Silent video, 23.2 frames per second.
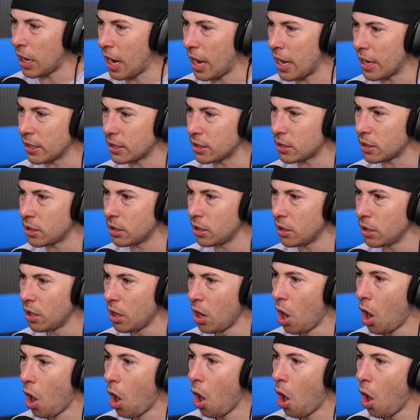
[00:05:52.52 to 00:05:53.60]
task.
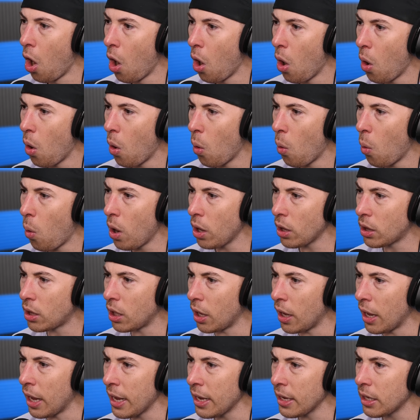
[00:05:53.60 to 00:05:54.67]
What
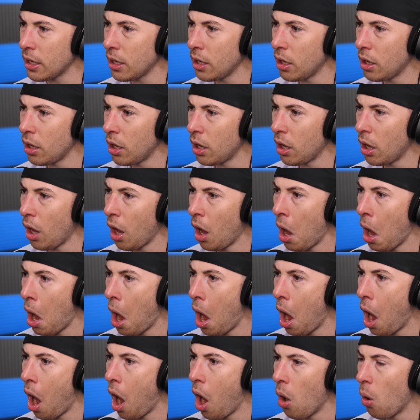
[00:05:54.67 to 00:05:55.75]
the heck?
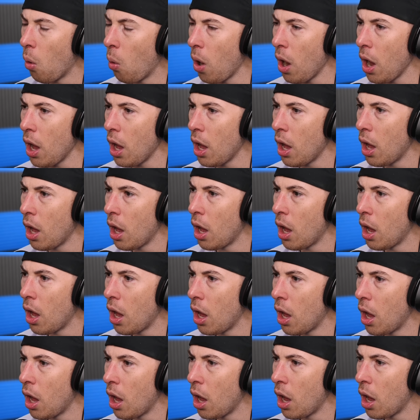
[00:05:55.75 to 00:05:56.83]
What?
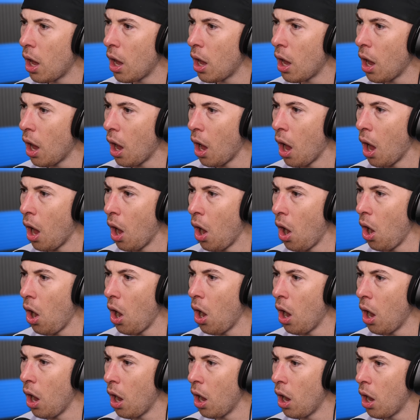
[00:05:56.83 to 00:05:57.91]

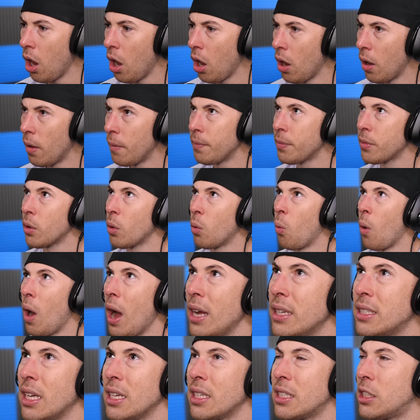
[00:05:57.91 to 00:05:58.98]
Oh.
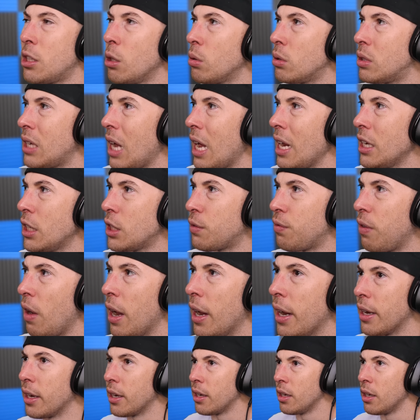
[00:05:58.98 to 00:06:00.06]
Why is that so
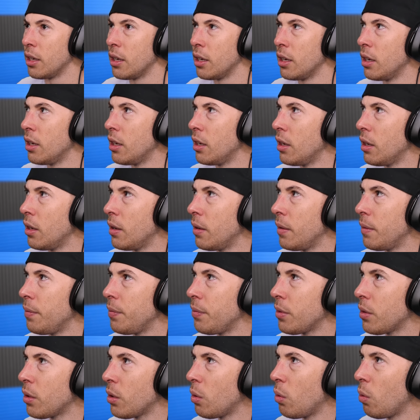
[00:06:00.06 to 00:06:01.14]
satisfying?
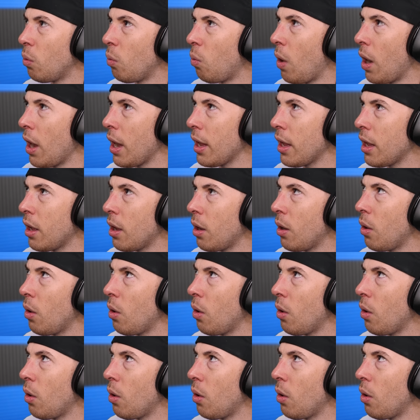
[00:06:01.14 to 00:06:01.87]
Why